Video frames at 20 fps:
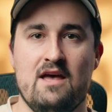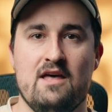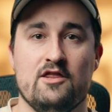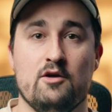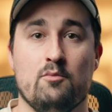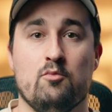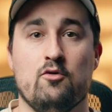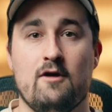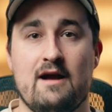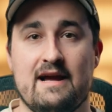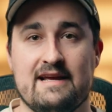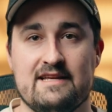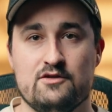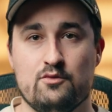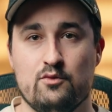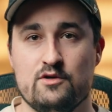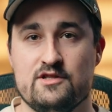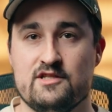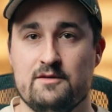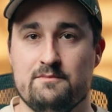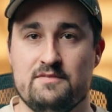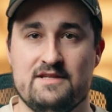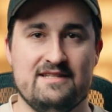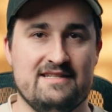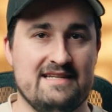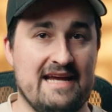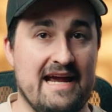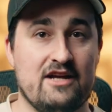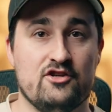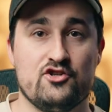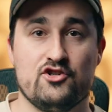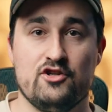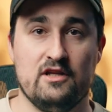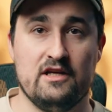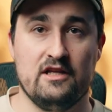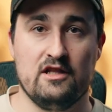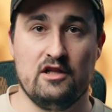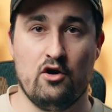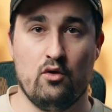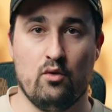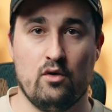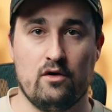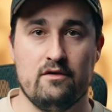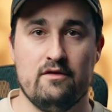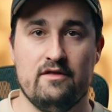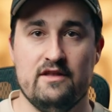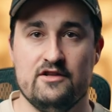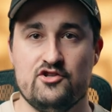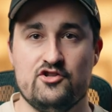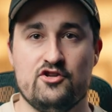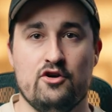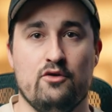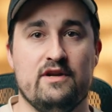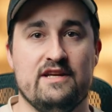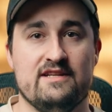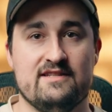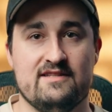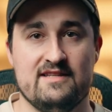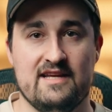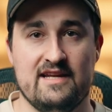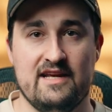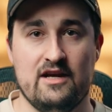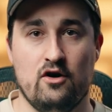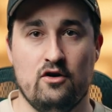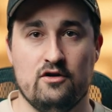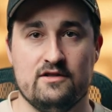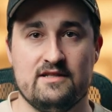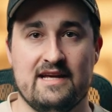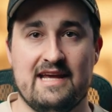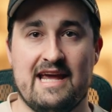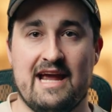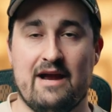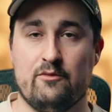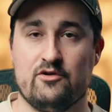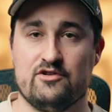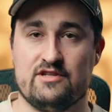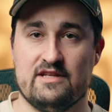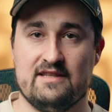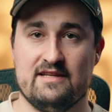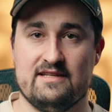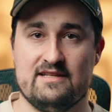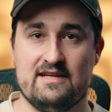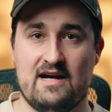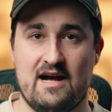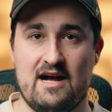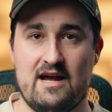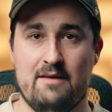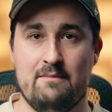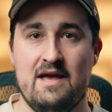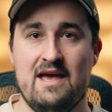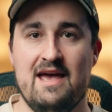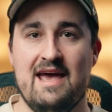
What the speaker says: The price was substantially lower than Sony's Cine Alta cameras at the time,